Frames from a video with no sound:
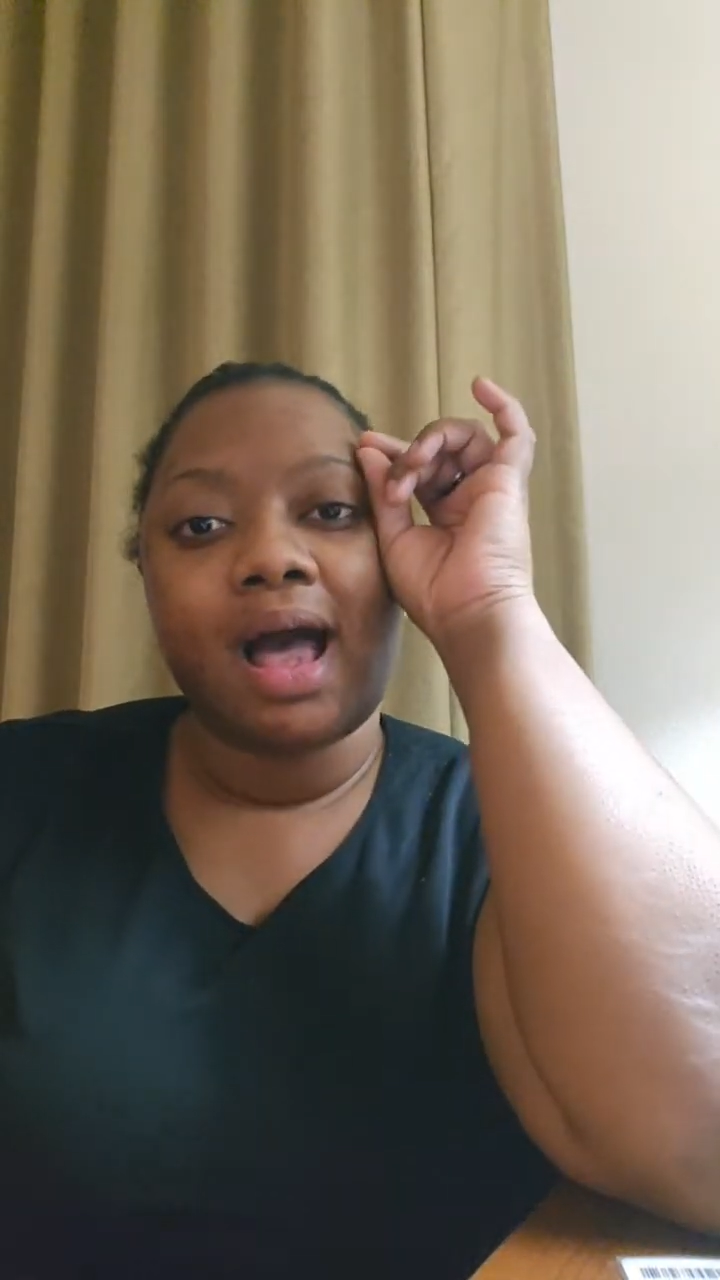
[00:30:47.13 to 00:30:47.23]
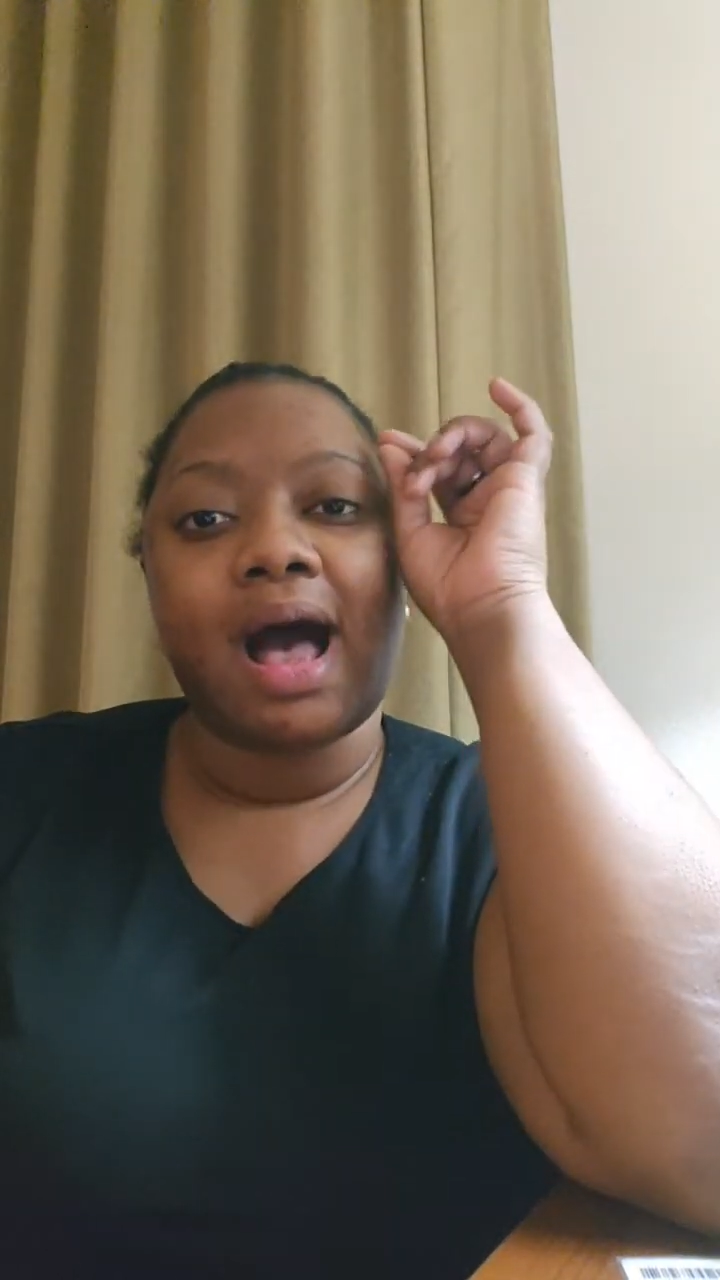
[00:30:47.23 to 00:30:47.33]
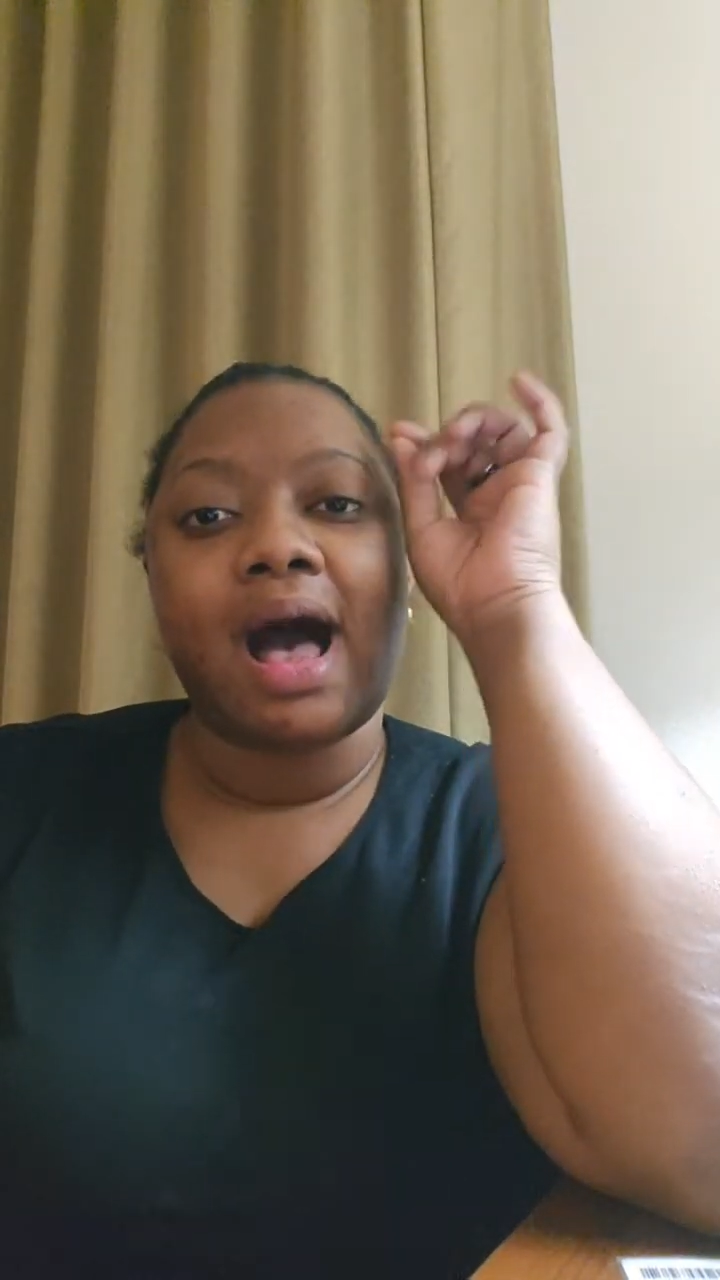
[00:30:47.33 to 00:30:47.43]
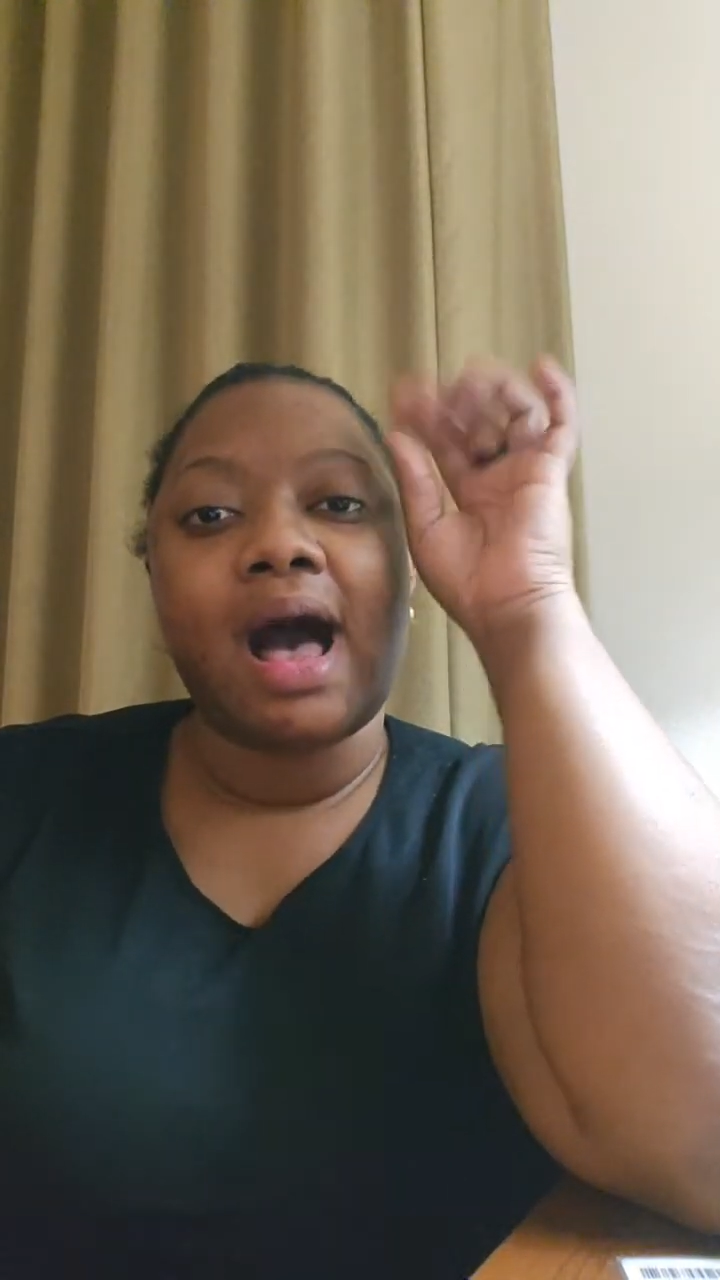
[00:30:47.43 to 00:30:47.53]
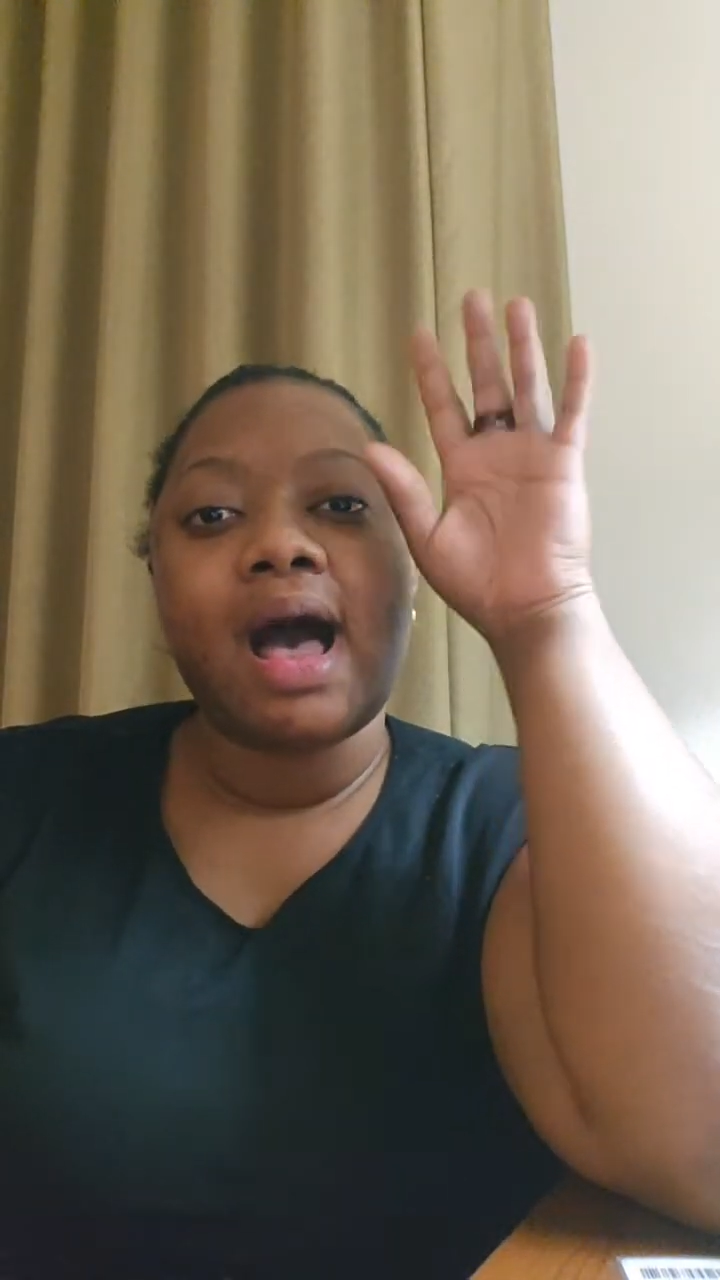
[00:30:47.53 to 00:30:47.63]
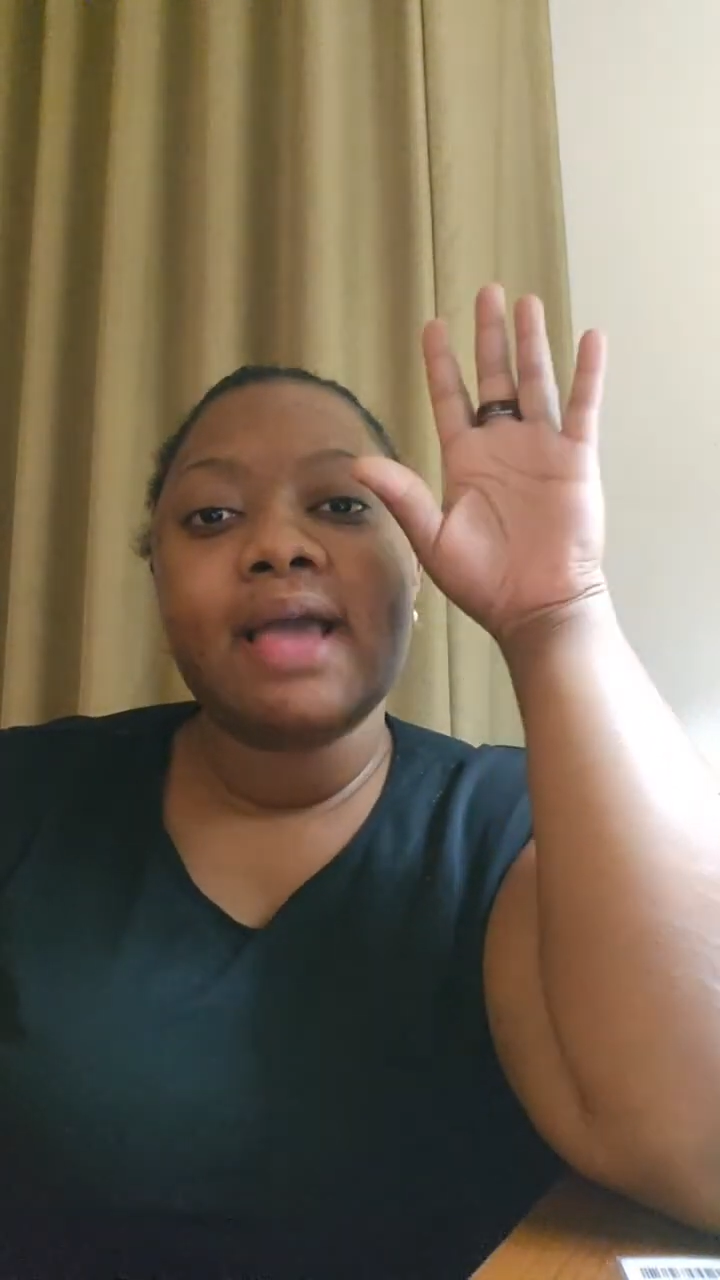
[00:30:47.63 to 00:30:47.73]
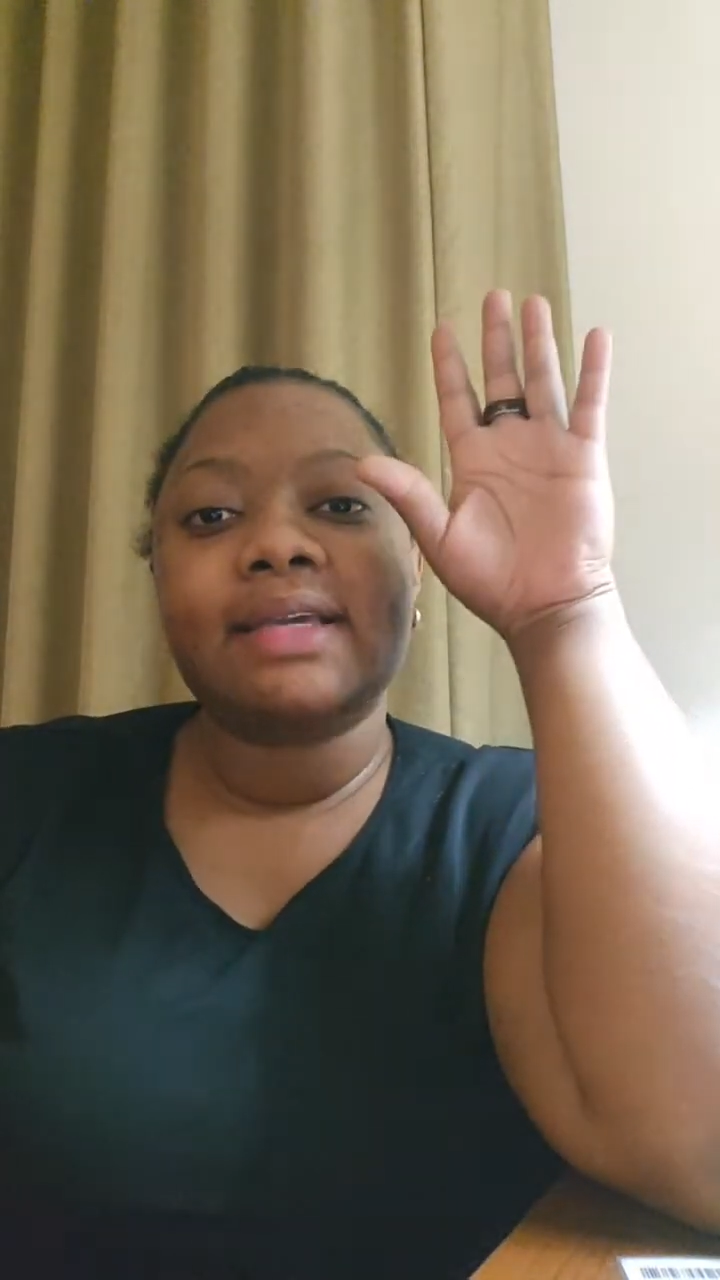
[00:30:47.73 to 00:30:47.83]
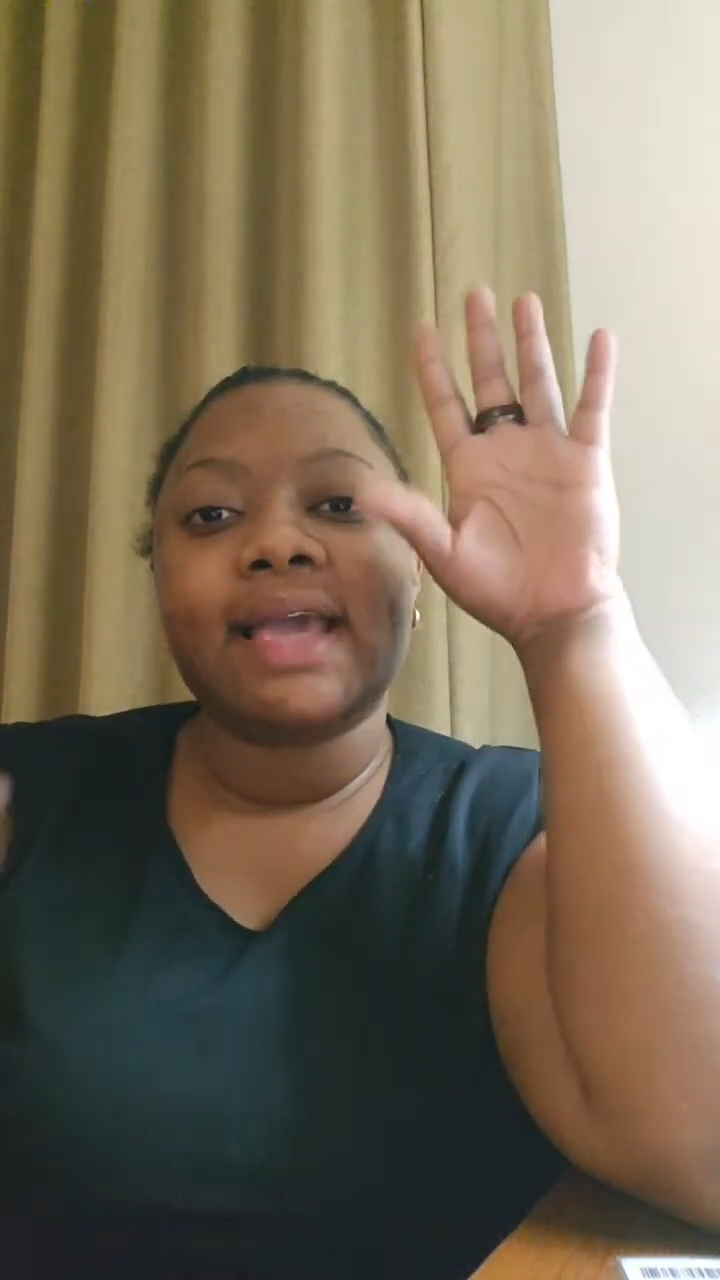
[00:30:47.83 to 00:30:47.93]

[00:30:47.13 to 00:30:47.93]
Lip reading: I